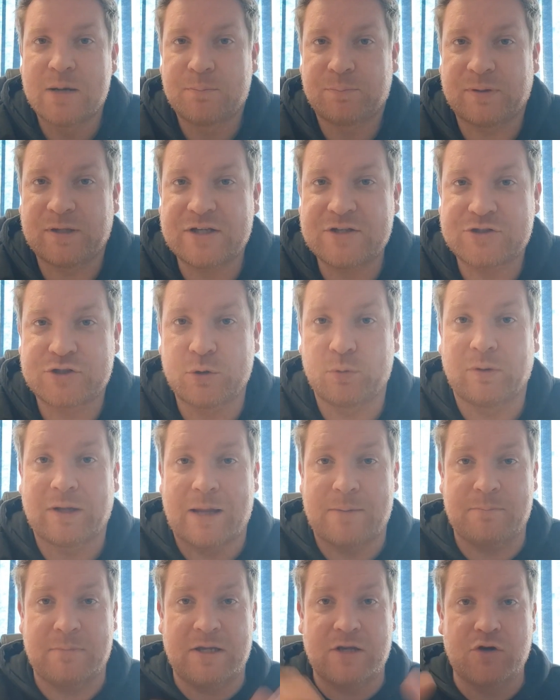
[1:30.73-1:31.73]
please do
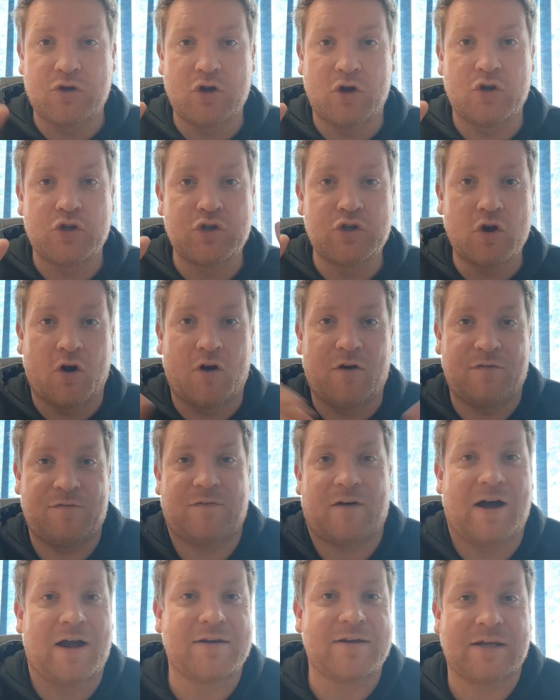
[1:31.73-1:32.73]
let me know your
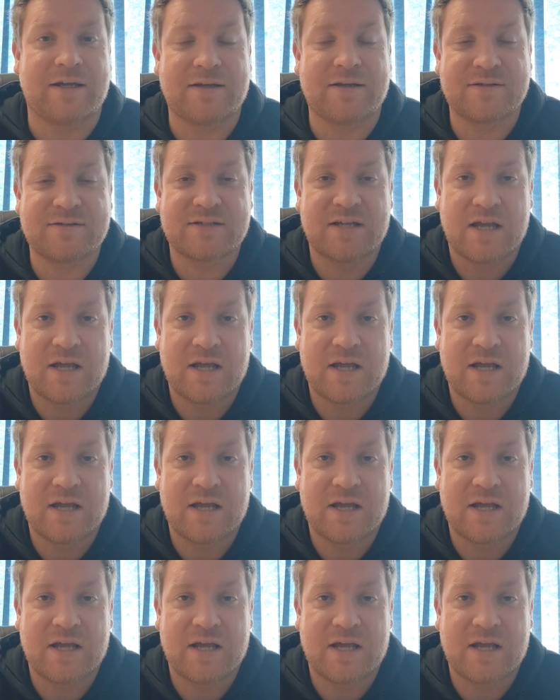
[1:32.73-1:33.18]
findings